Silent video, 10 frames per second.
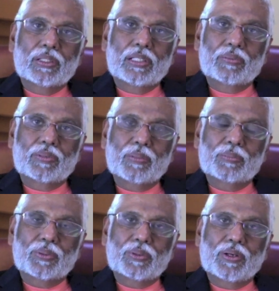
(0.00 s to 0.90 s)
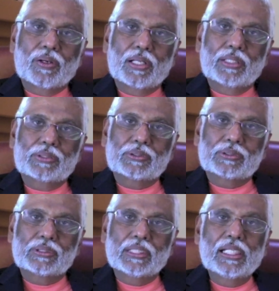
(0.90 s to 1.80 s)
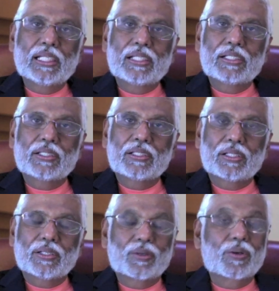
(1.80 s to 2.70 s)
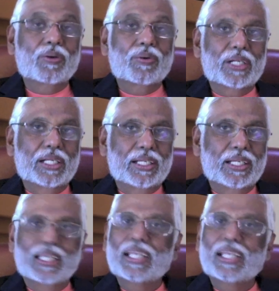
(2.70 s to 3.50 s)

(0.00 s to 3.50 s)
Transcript: have come to call as Senior Glory.